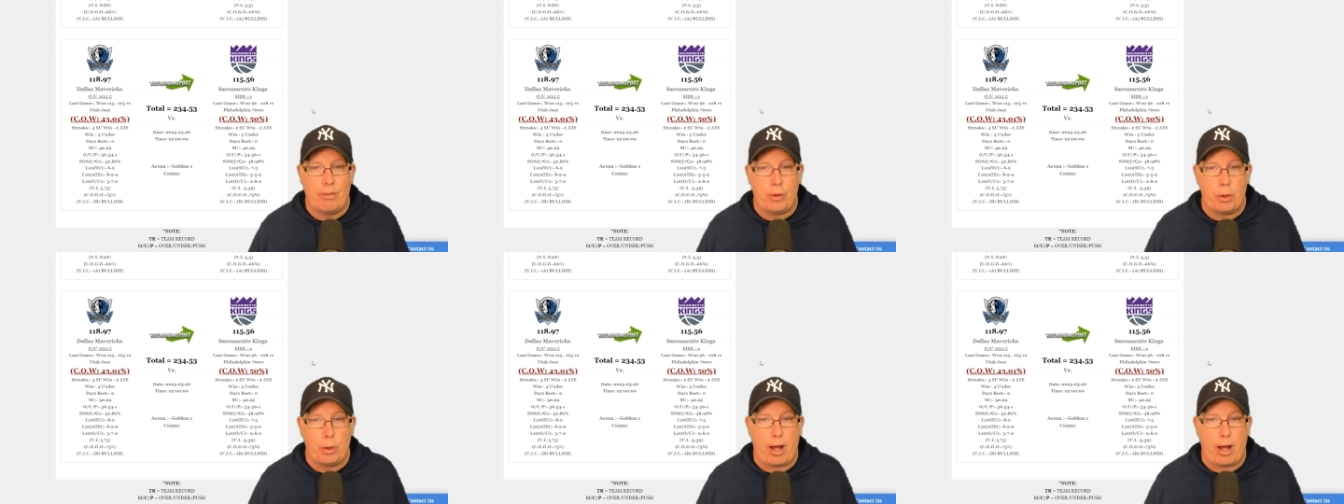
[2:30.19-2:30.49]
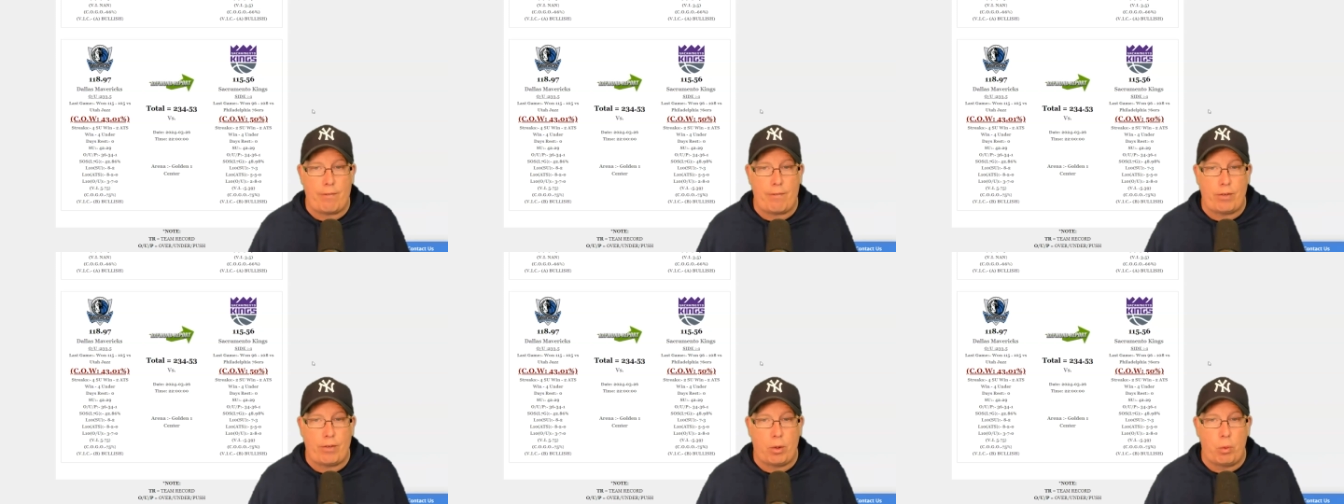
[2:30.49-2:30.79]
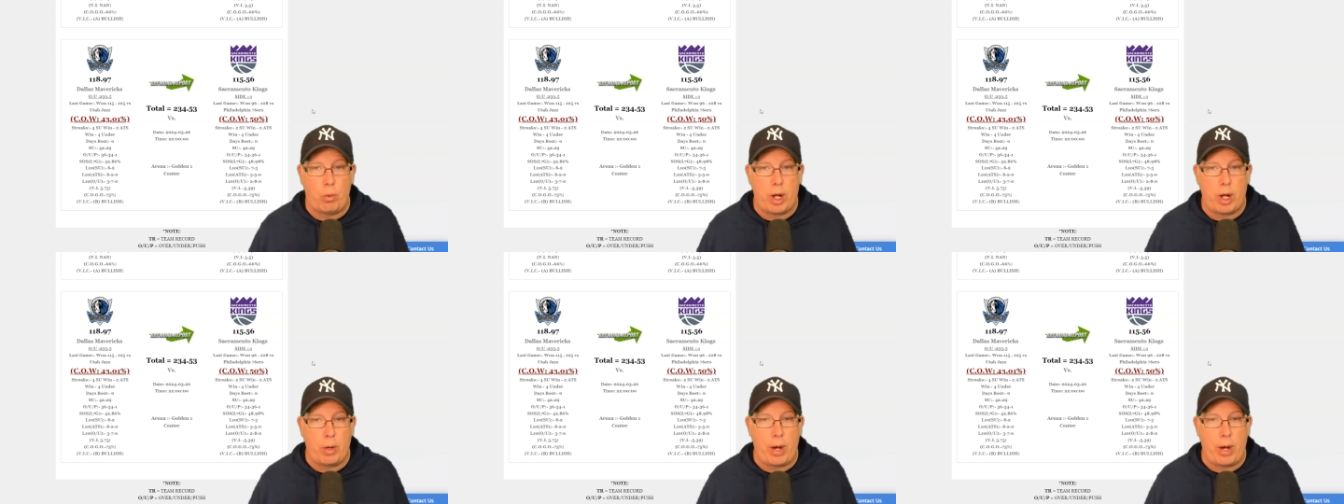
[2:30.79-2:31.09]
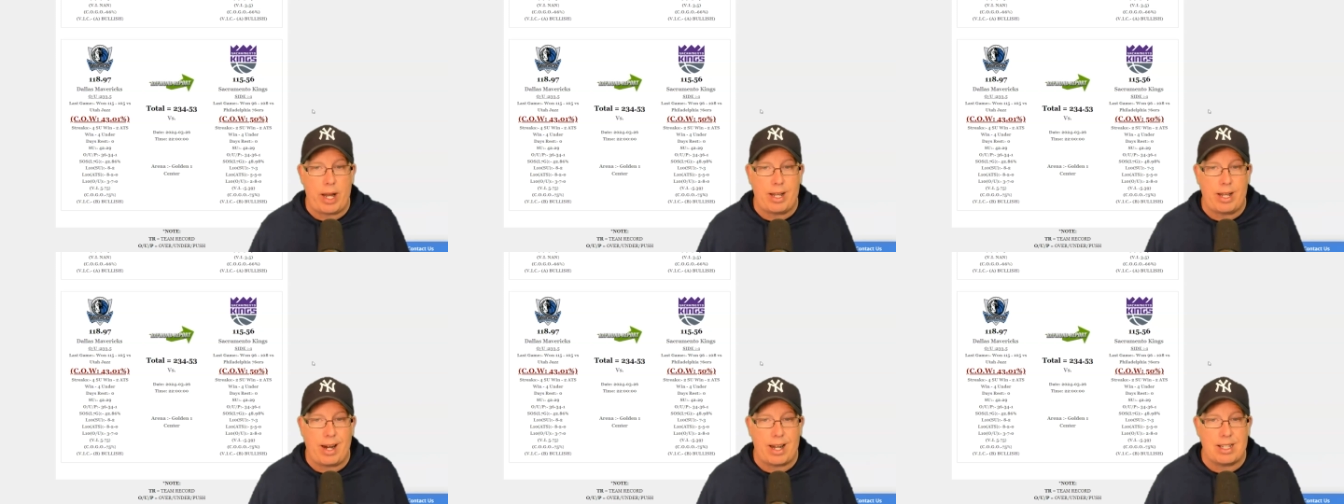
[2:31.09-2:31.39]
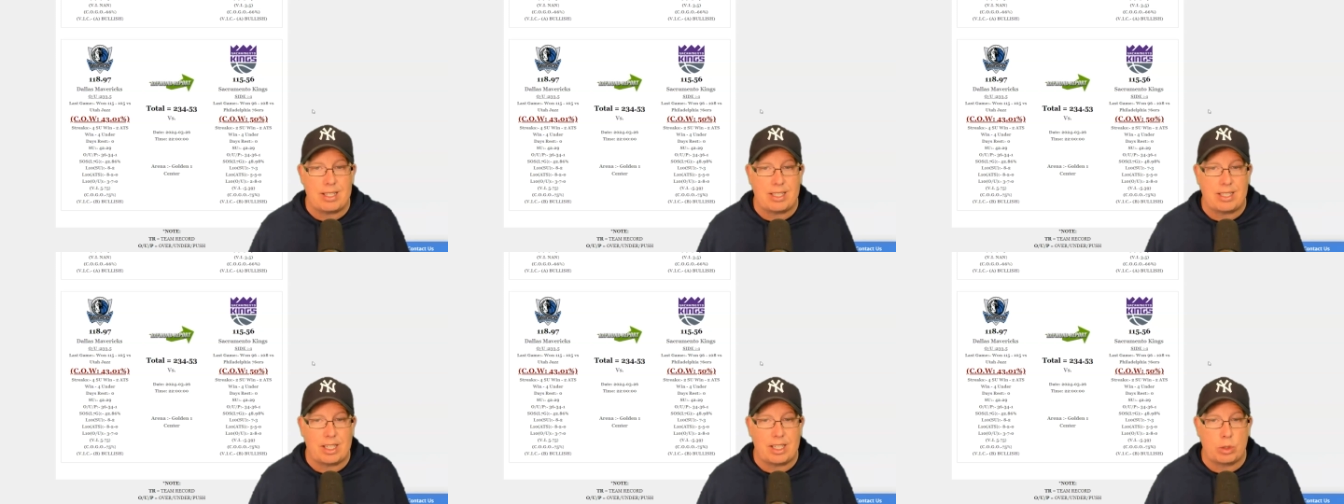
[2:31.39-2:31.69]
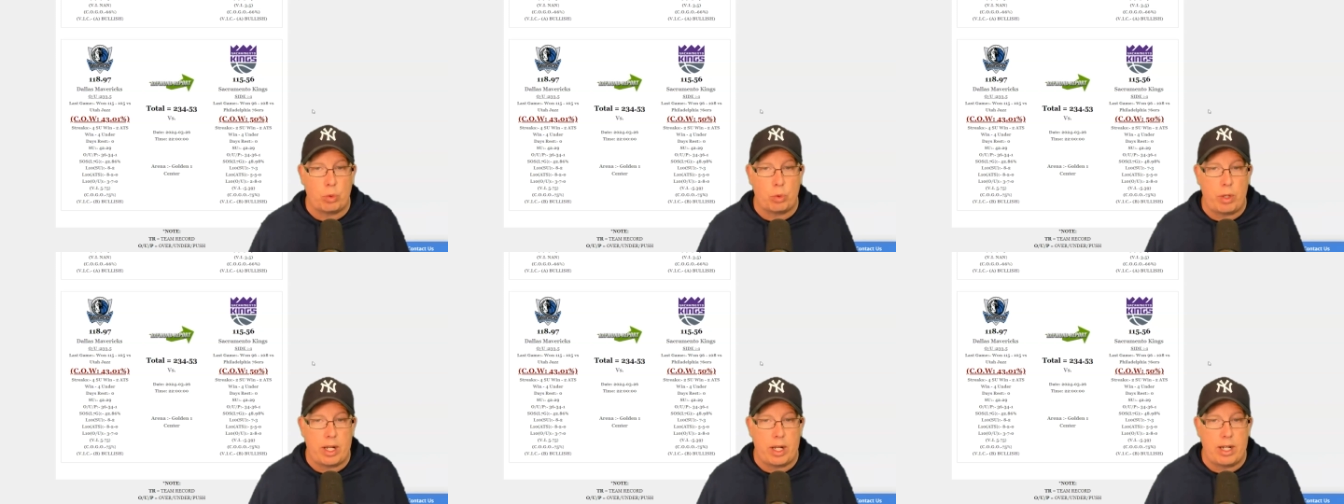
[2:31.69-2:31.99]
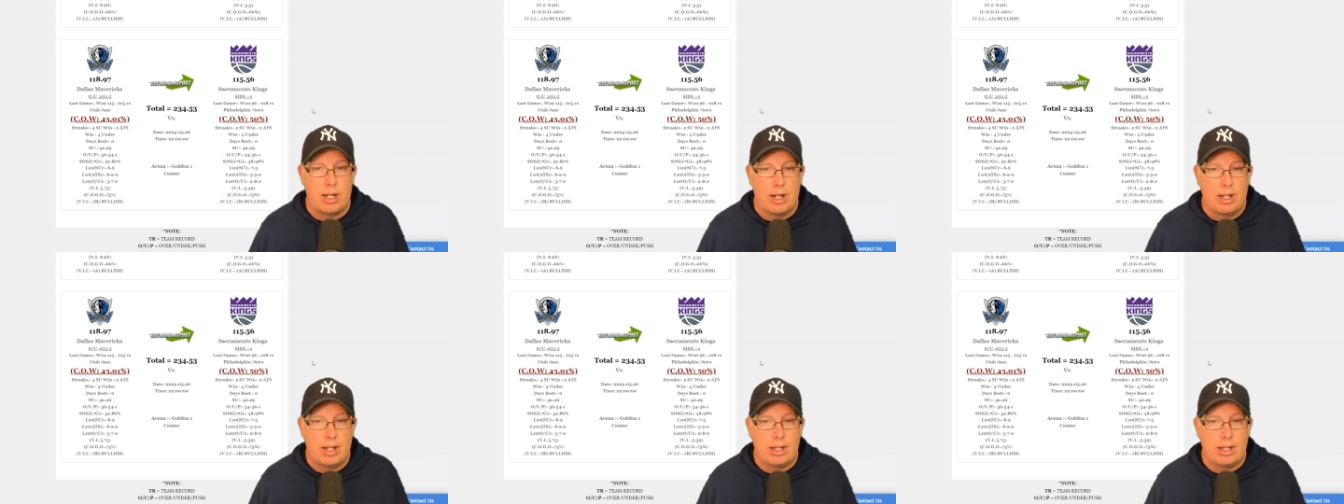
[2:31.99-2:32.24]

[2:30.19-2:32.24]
They're off a 108 96 win